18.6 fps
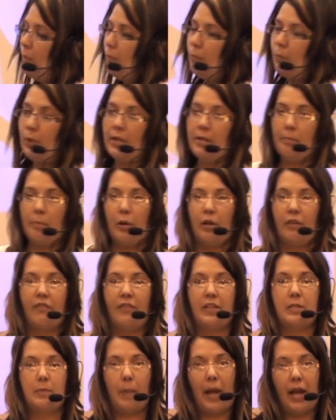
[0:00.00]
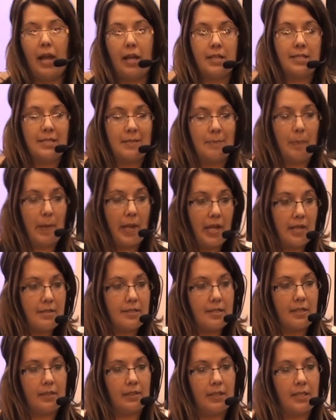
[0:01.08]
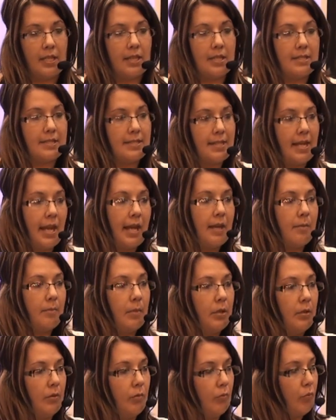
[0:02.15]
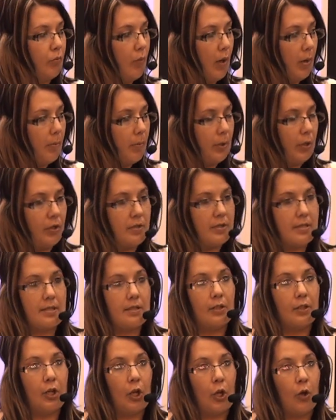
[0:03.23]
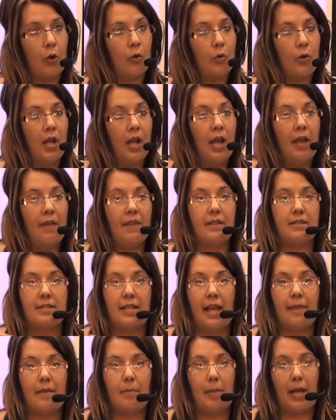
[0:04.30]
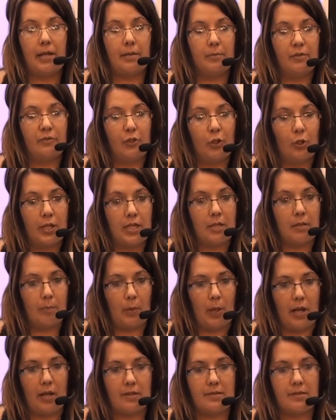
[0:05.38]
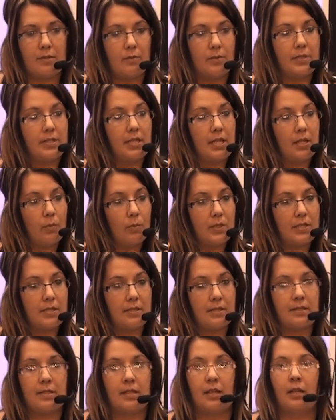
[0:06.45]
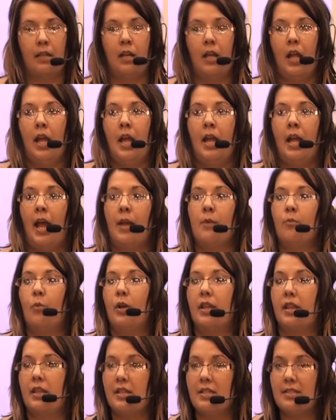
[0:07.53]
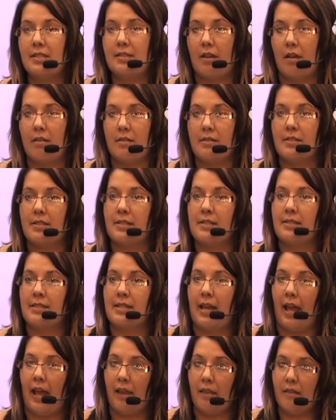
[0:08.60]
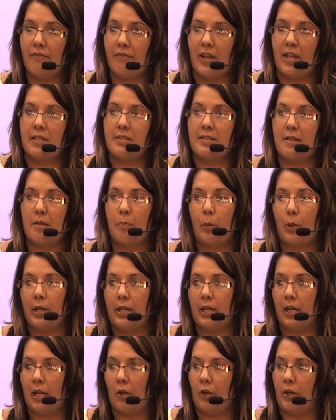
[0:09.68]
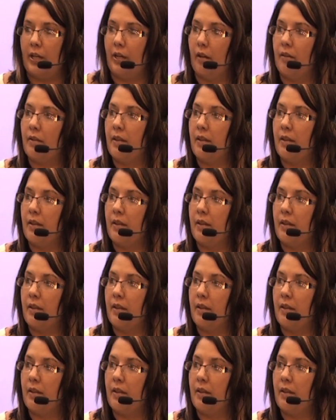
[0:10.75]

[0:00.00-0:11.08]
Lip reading: Print Perfect pad is basically the same rubber silicone that's on the bottom of your heat press. So it's heat resistant. And what this does is it elevates the print area.